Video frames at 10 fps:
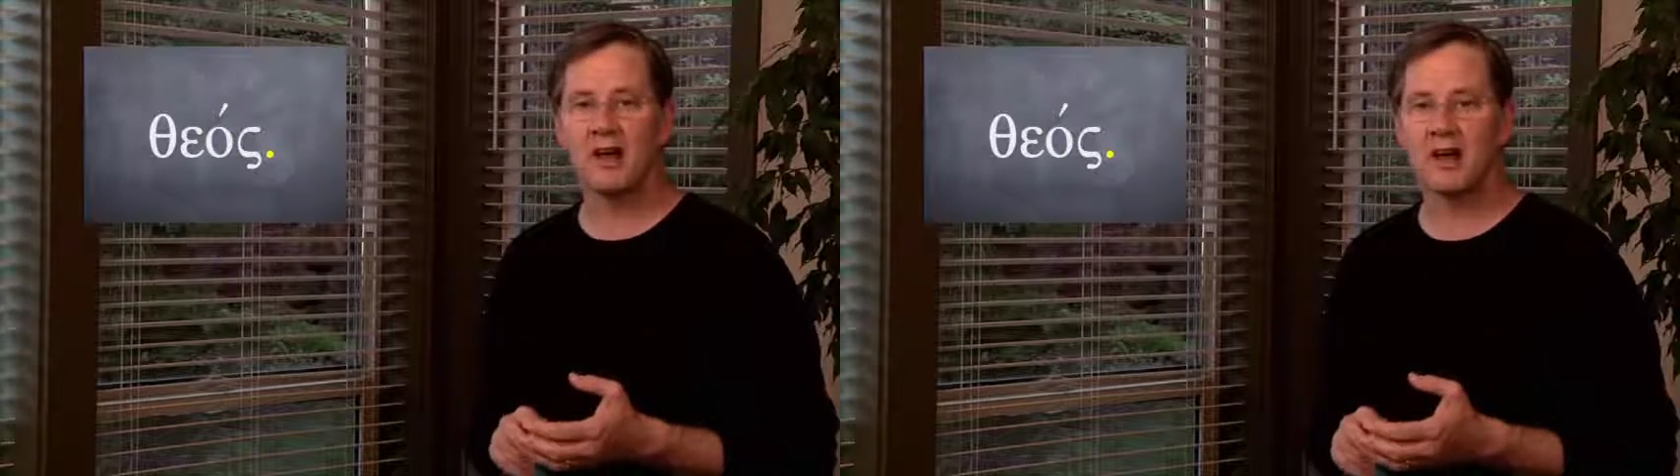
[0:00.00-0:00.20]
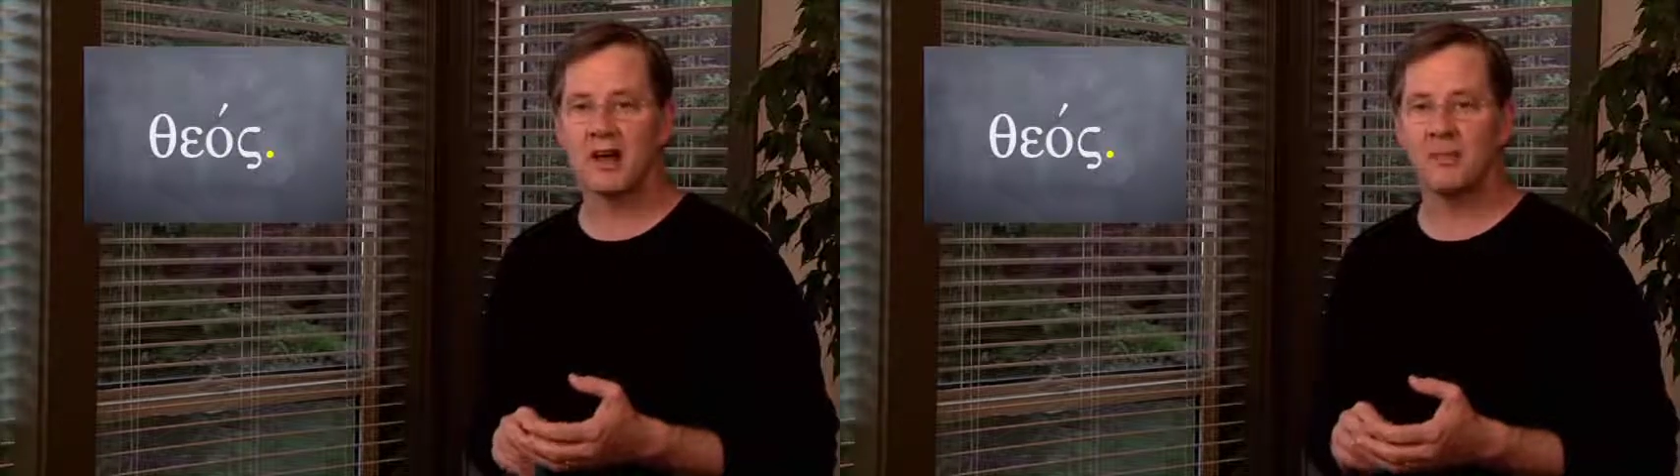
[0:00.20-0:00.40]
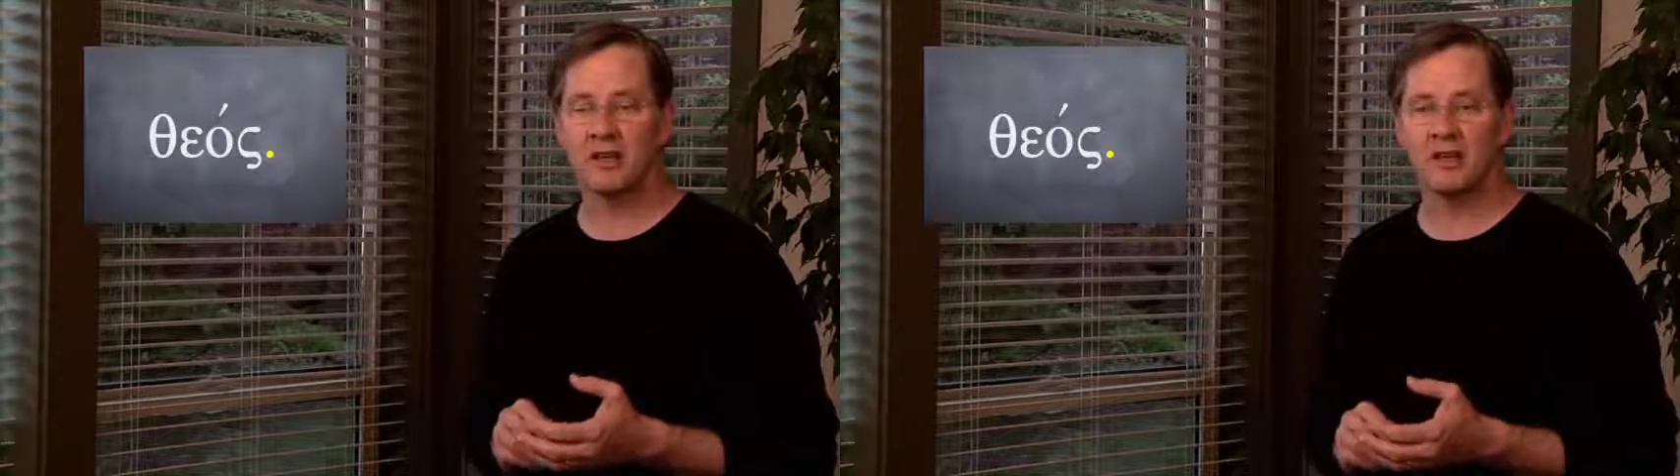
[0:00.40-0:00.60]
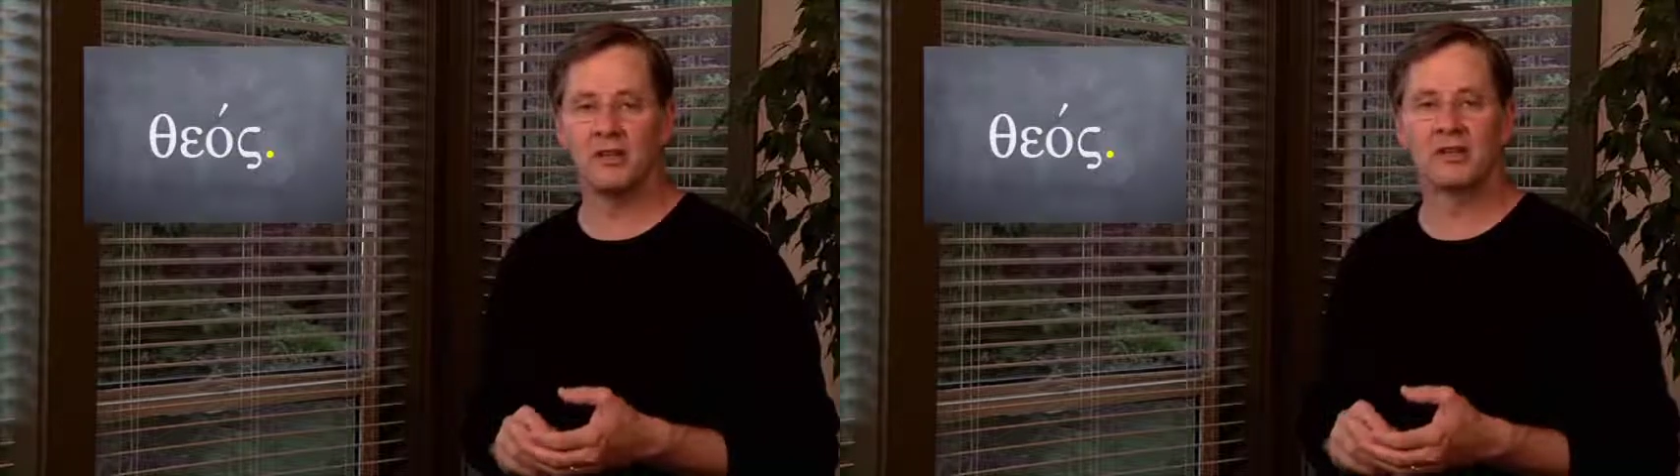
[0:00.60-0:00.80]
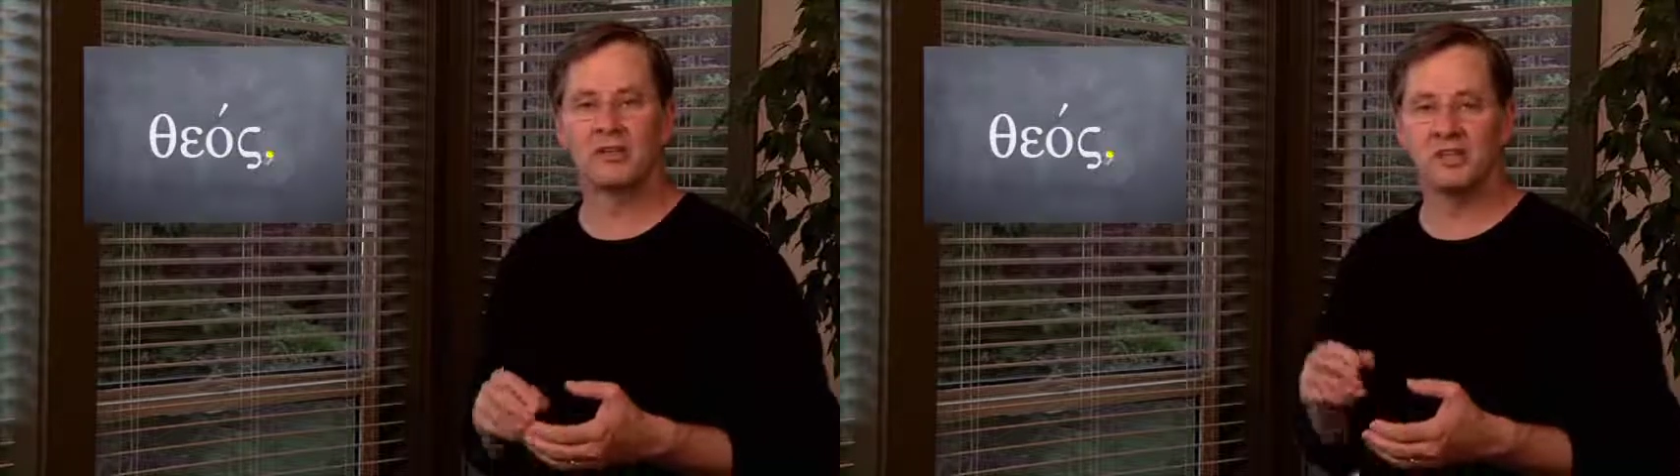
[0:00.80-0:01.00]
comma
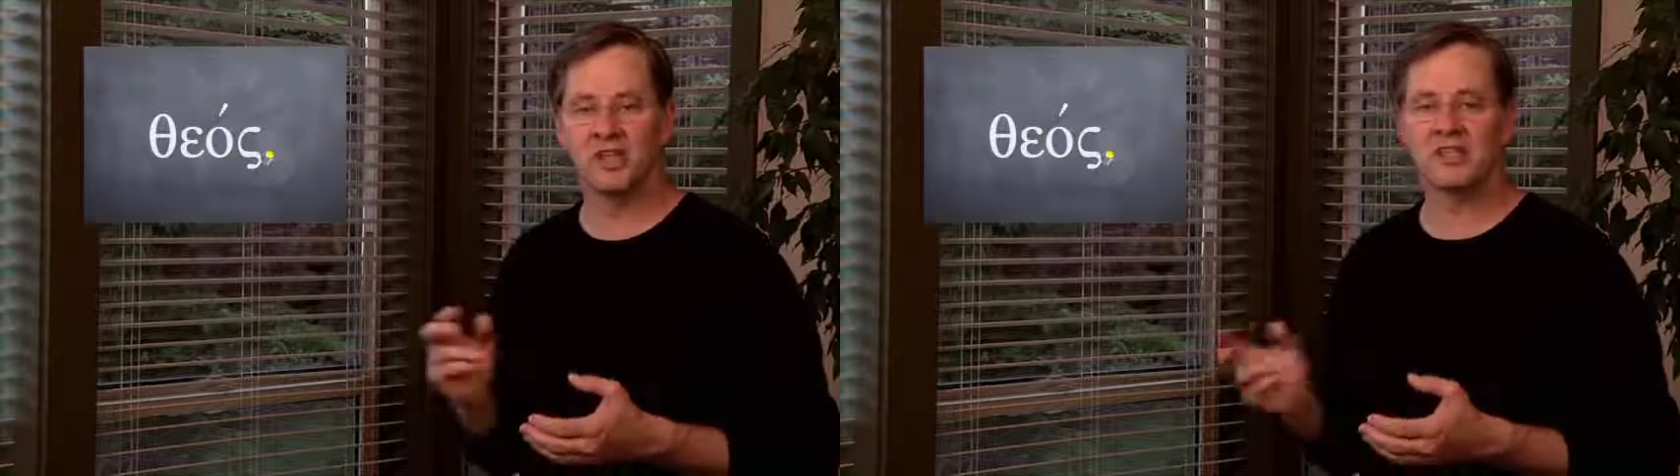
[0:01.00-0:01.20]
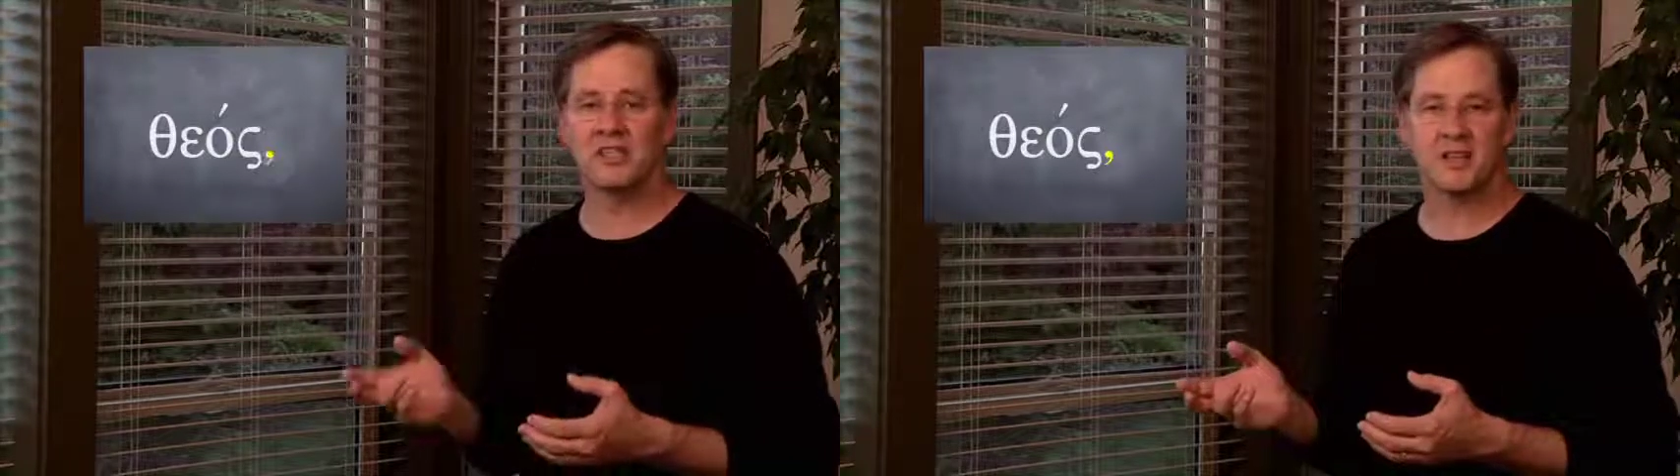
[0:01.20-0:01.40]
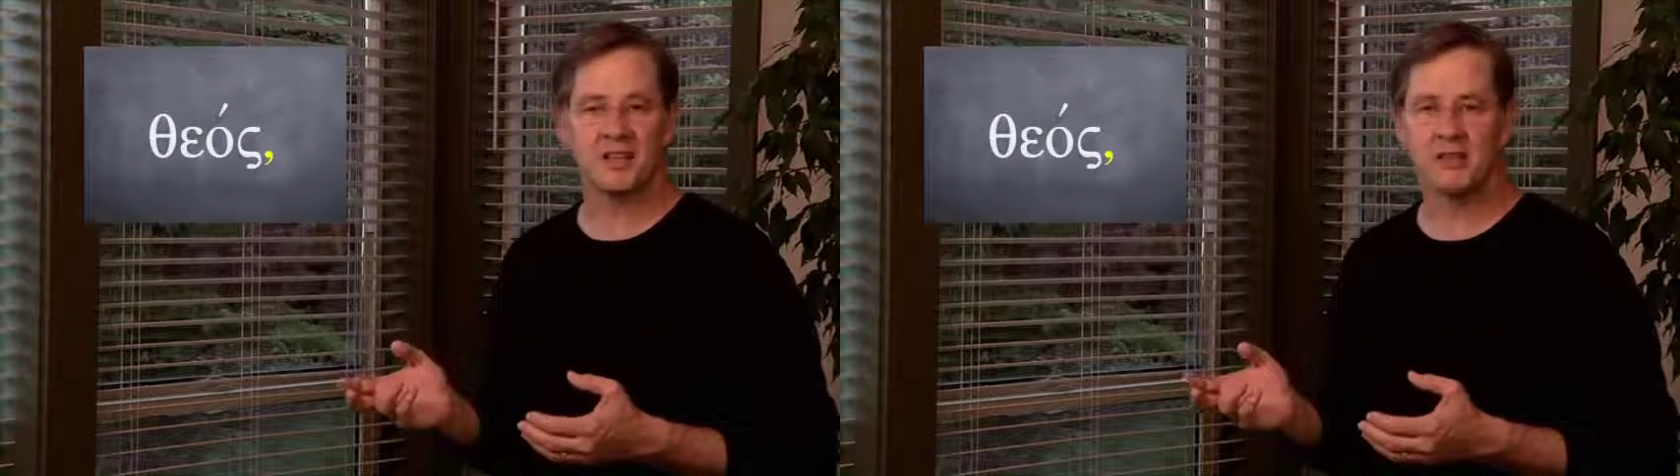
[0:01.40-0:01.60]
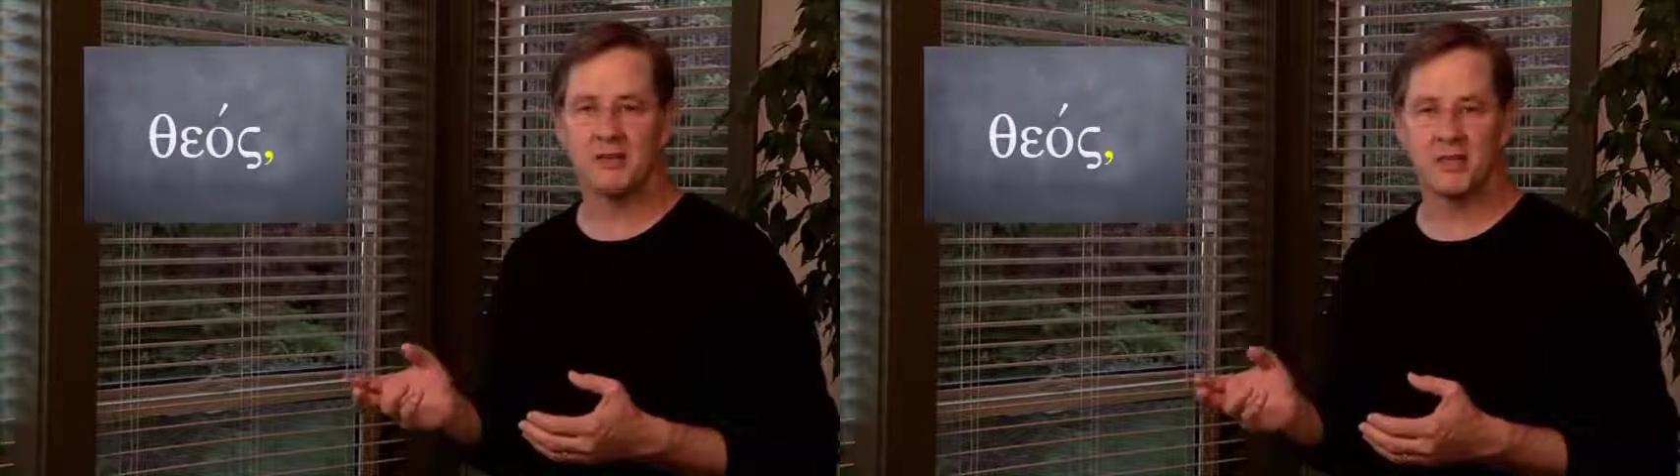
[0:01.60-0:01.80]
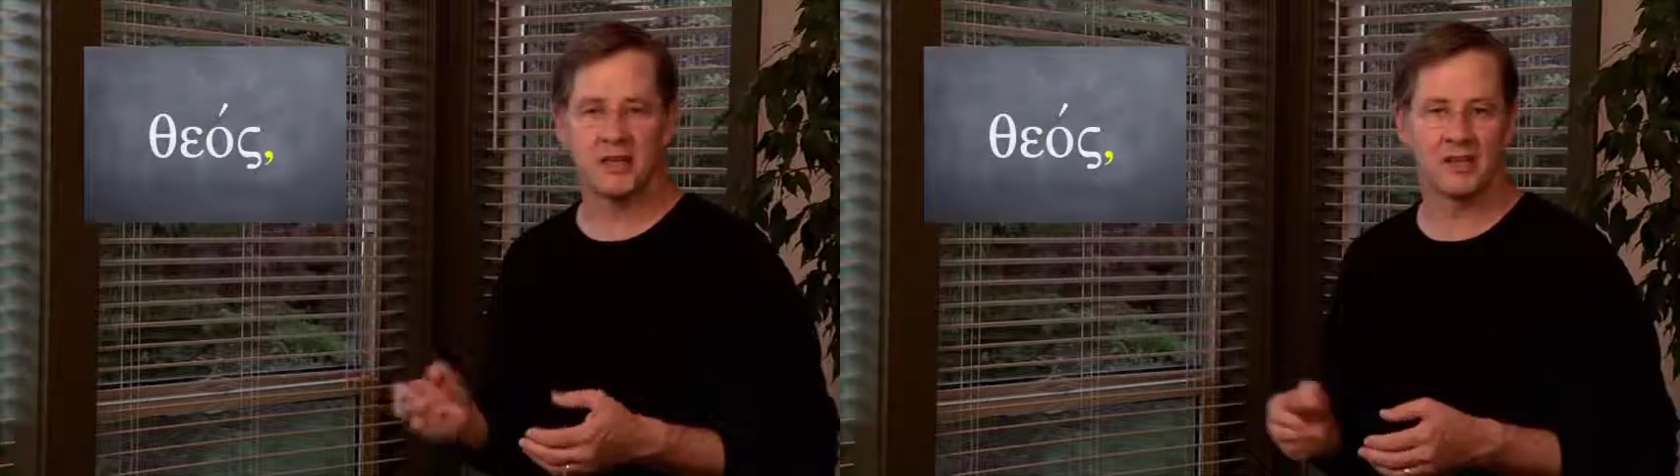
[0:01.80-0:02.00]
look just like they
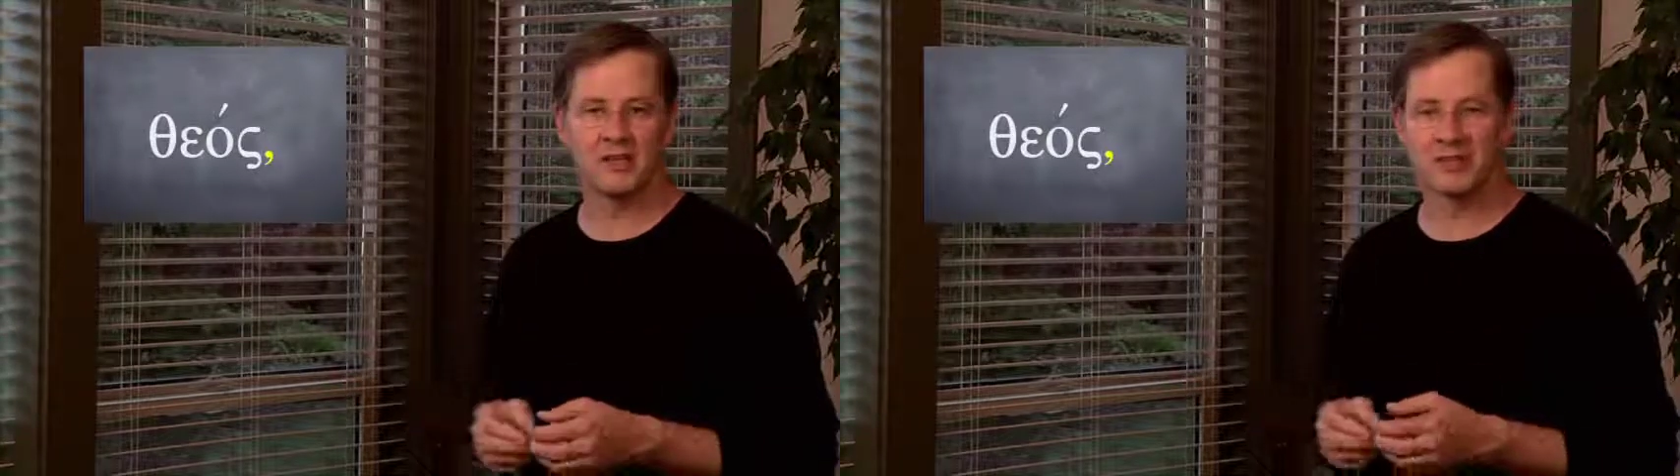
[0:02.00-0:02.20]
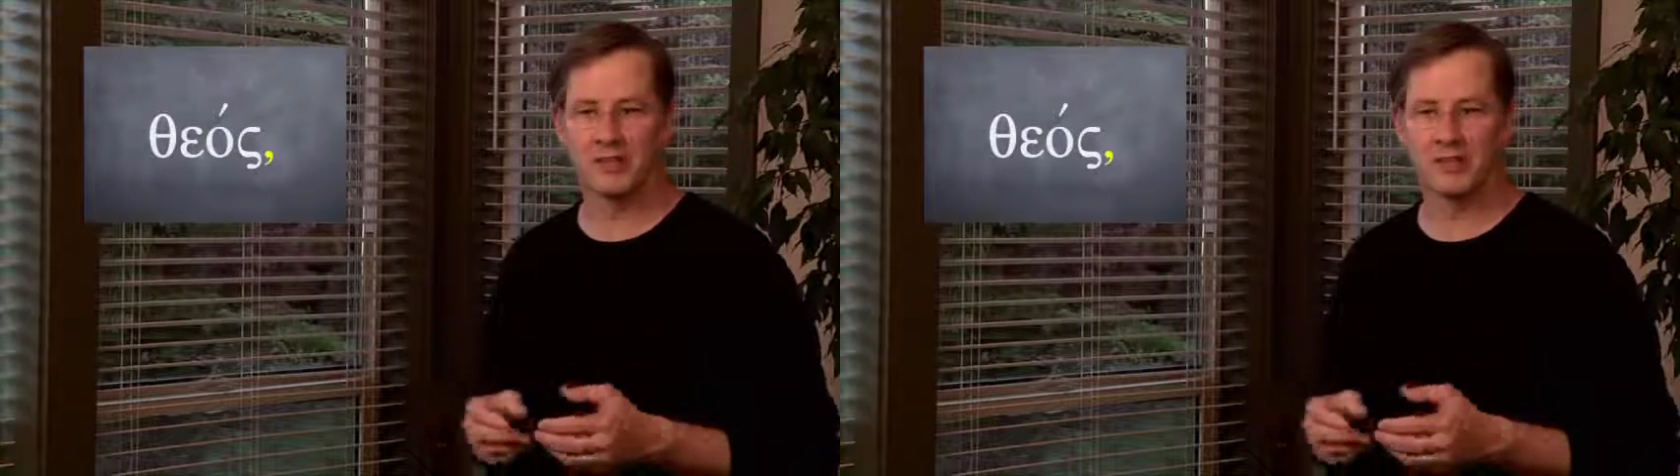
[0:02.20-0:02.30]
do in English,